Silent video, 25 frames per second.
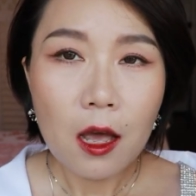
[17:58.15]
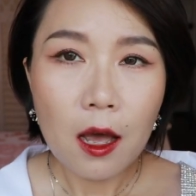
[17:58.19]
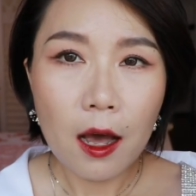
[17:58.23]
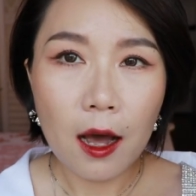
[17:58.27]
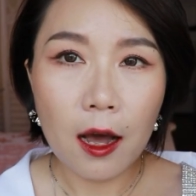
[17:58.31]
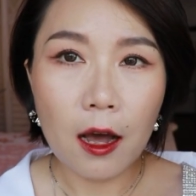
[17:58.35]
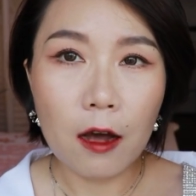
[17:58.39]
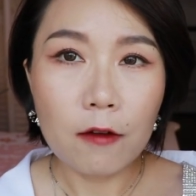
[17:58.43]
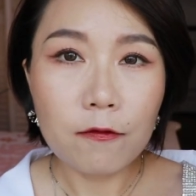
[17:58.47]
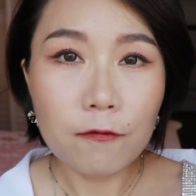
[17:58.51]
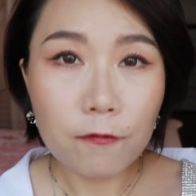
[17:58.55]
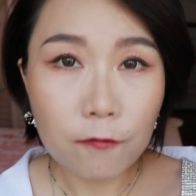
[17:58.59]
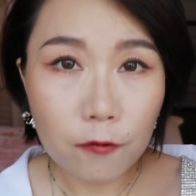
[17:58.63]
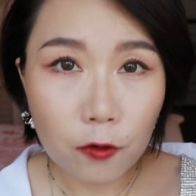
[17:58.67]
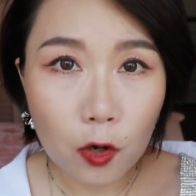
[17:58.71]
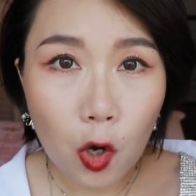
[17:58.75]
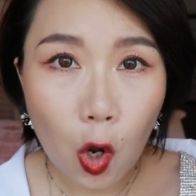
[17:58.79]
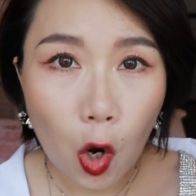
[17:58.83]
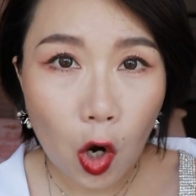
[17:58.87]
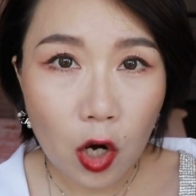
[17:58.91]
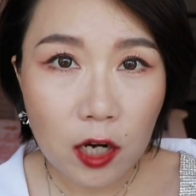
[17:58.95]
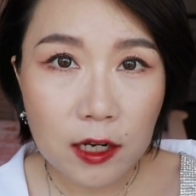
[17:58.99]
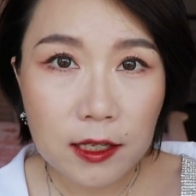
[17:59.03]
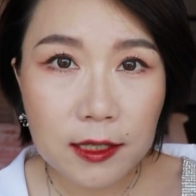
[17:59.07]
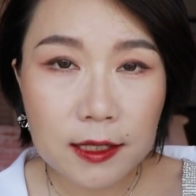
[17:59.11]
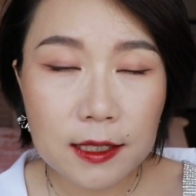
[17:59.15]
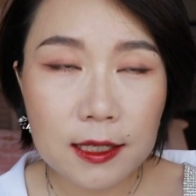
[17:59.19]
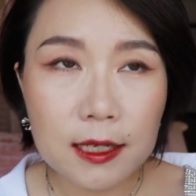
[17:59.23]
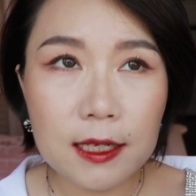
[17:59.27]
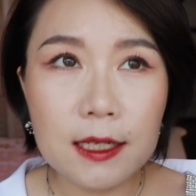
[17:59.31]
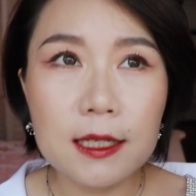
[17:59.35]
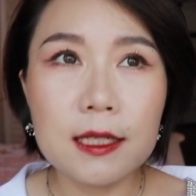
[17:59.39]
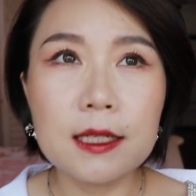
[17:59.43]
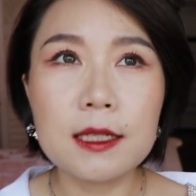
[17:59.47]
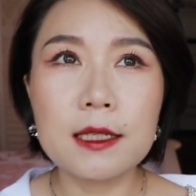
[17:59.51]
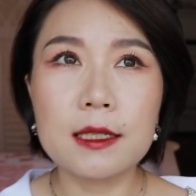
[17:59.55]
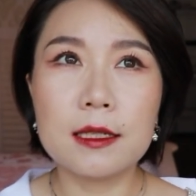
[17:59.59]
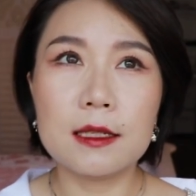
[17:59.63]

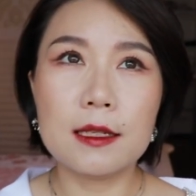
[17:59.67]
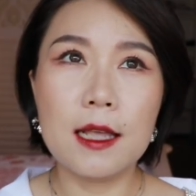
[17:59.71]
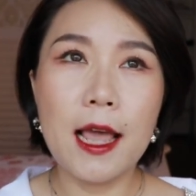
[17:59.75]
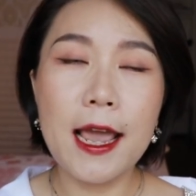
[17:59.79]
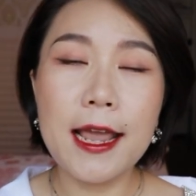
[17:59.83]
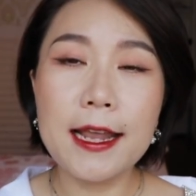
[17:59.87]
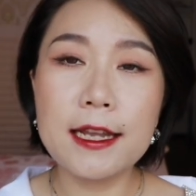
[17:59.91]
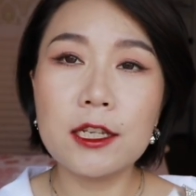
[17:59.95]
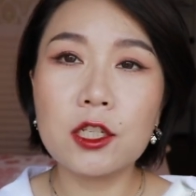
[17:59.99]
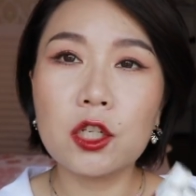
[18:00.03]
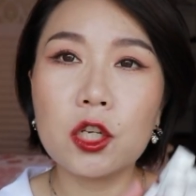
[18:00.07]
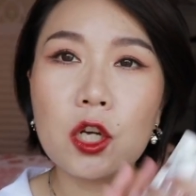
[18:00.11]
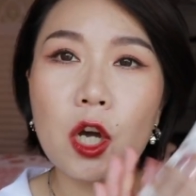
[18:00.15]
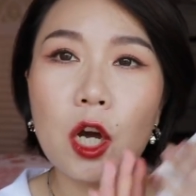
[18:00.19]
Florasis eight